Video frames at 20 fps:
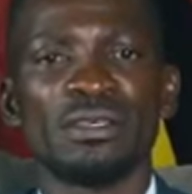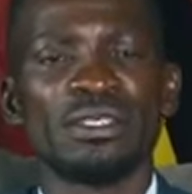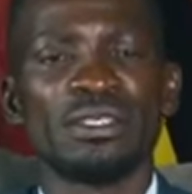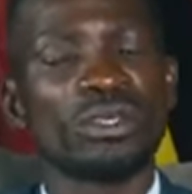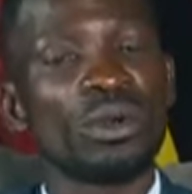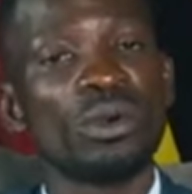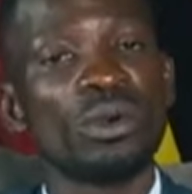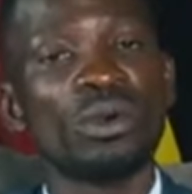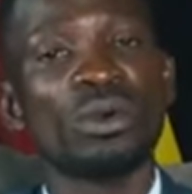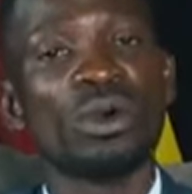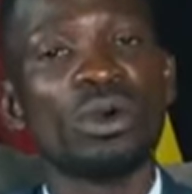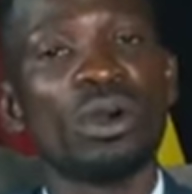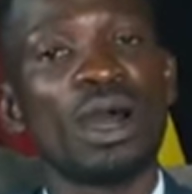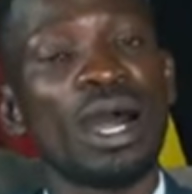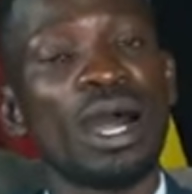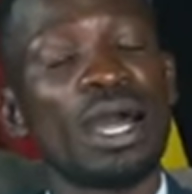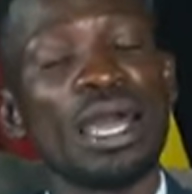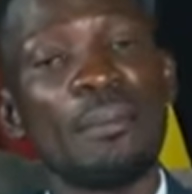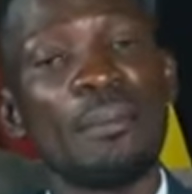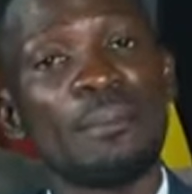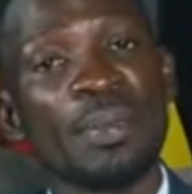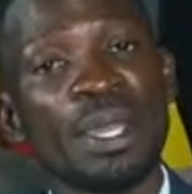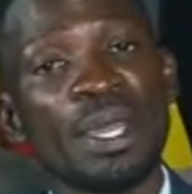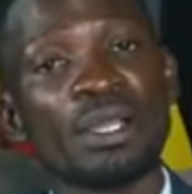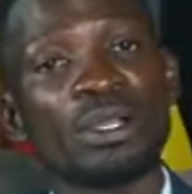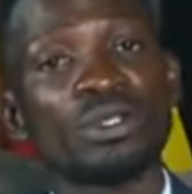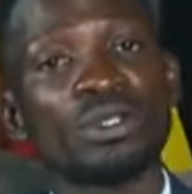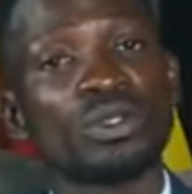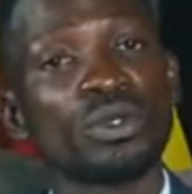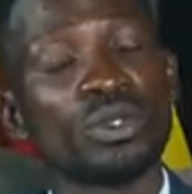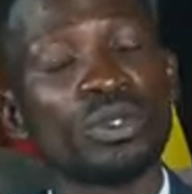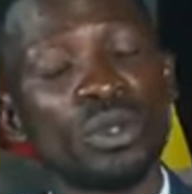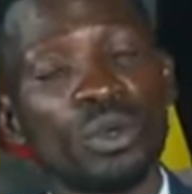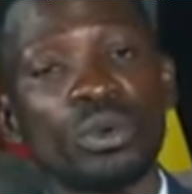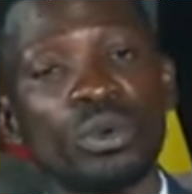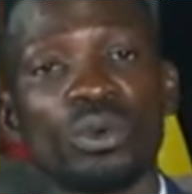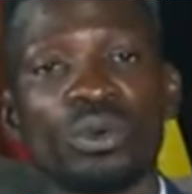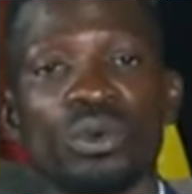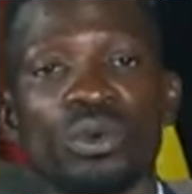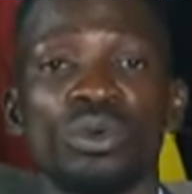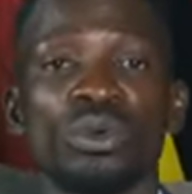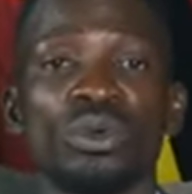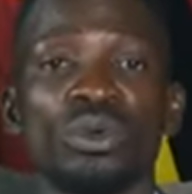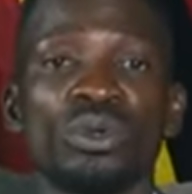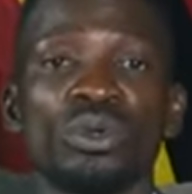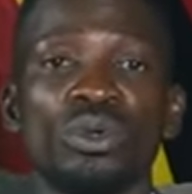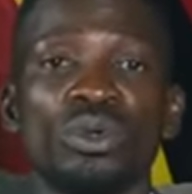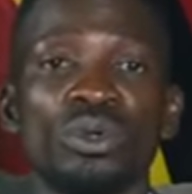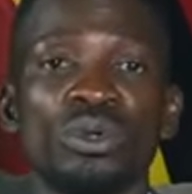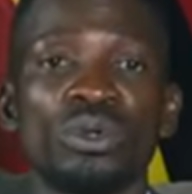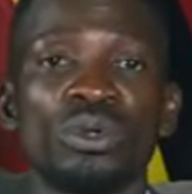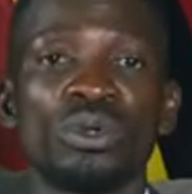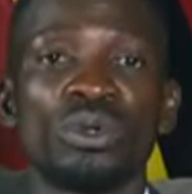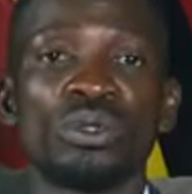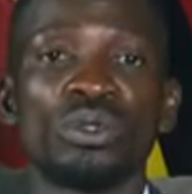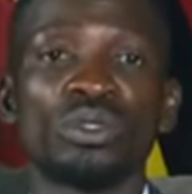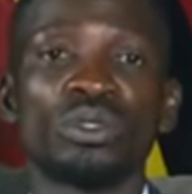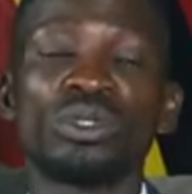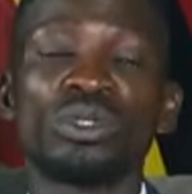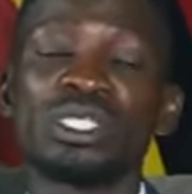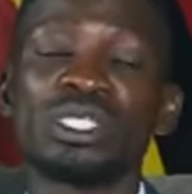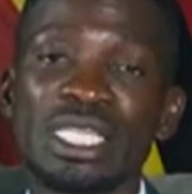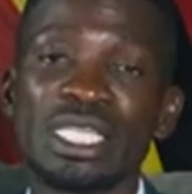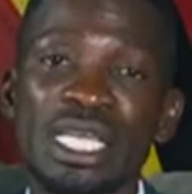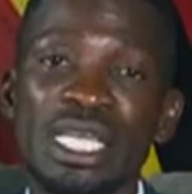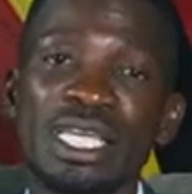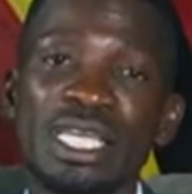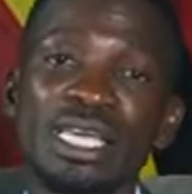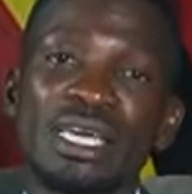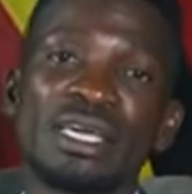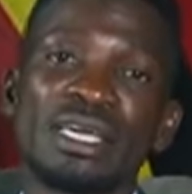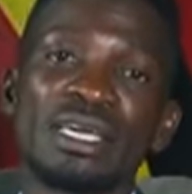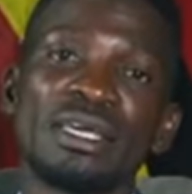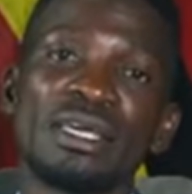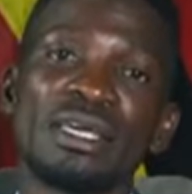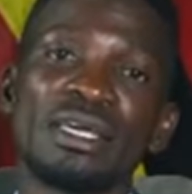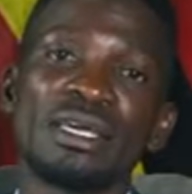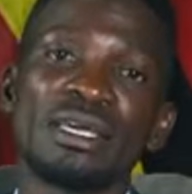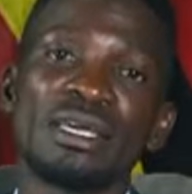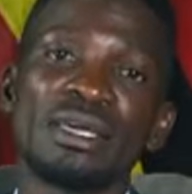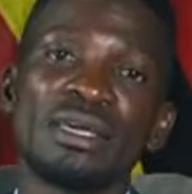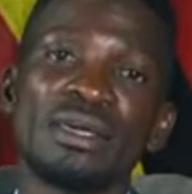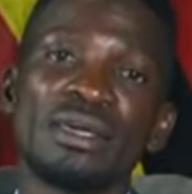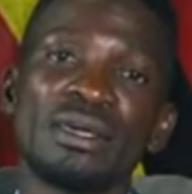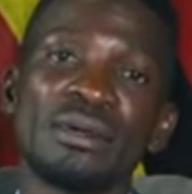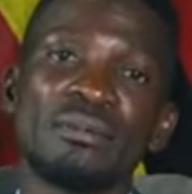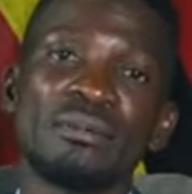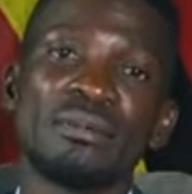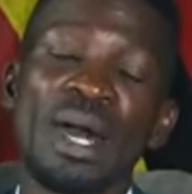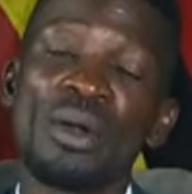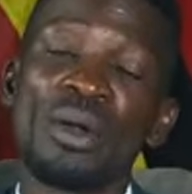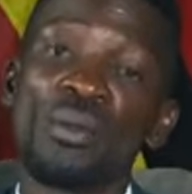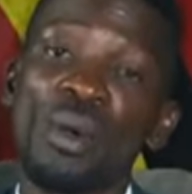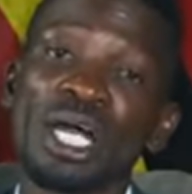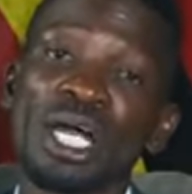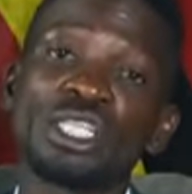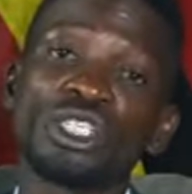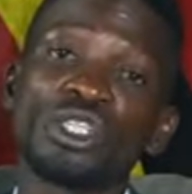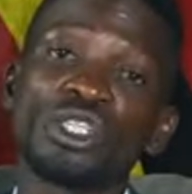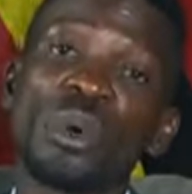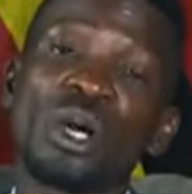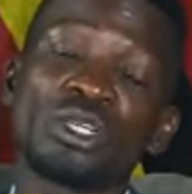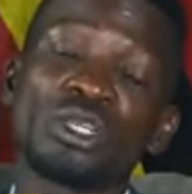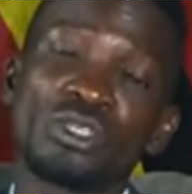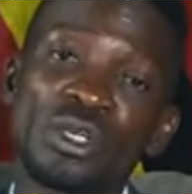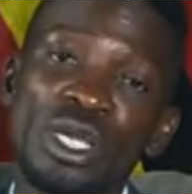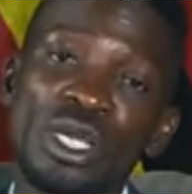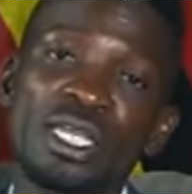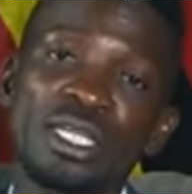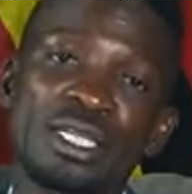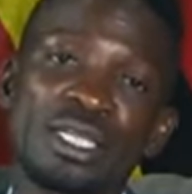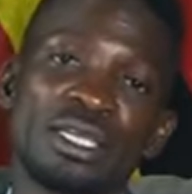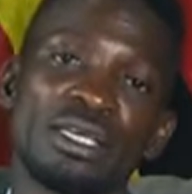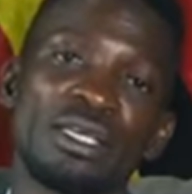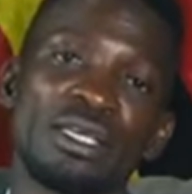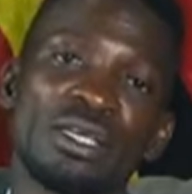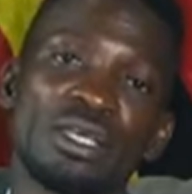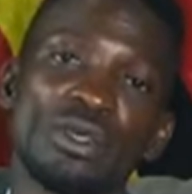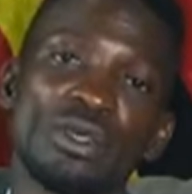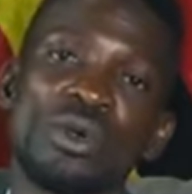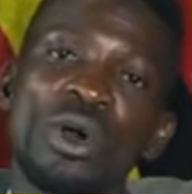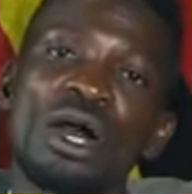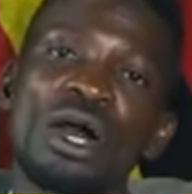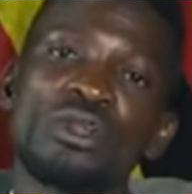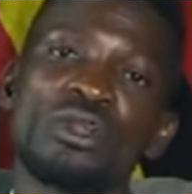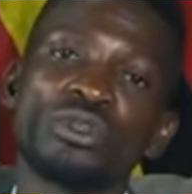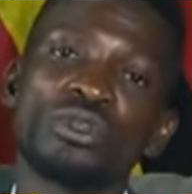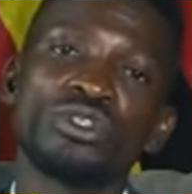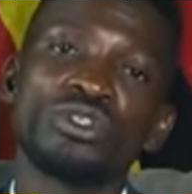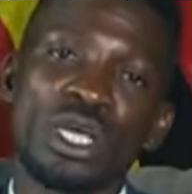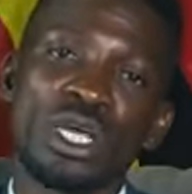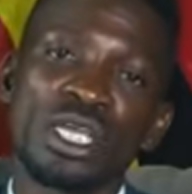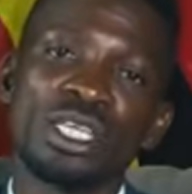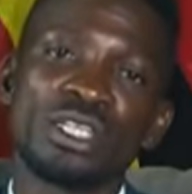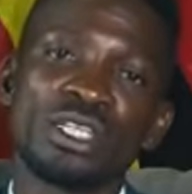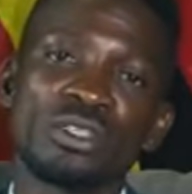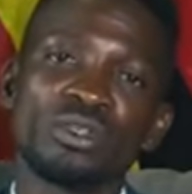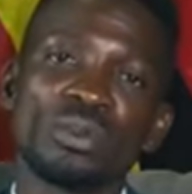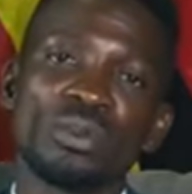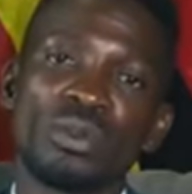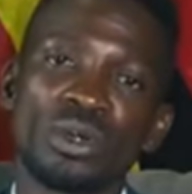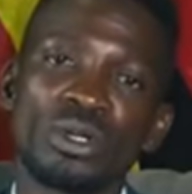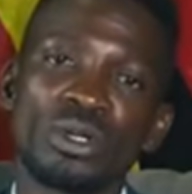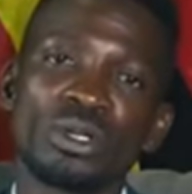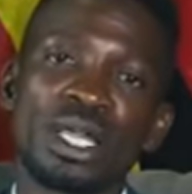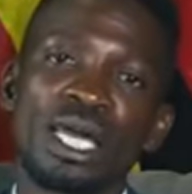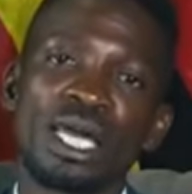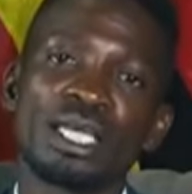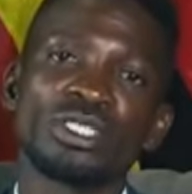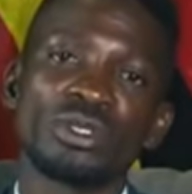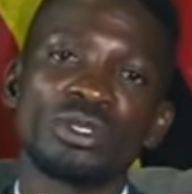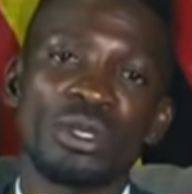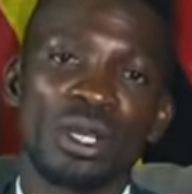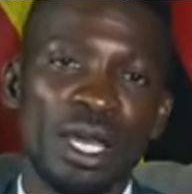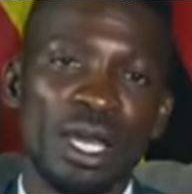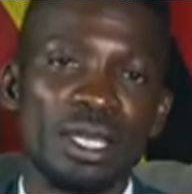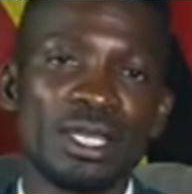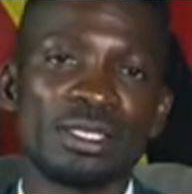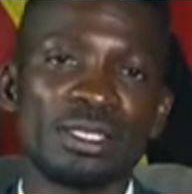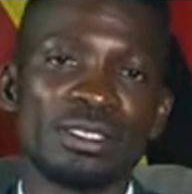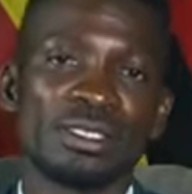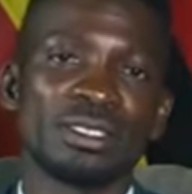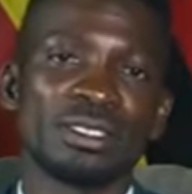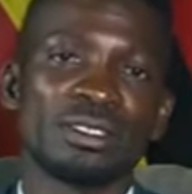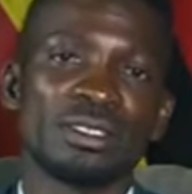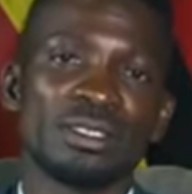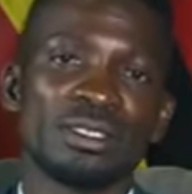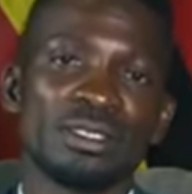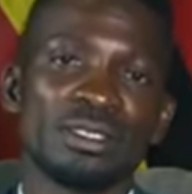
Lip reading: So I appeal to you to stick by what you are trained. You are not trained to brutalize Ugandans.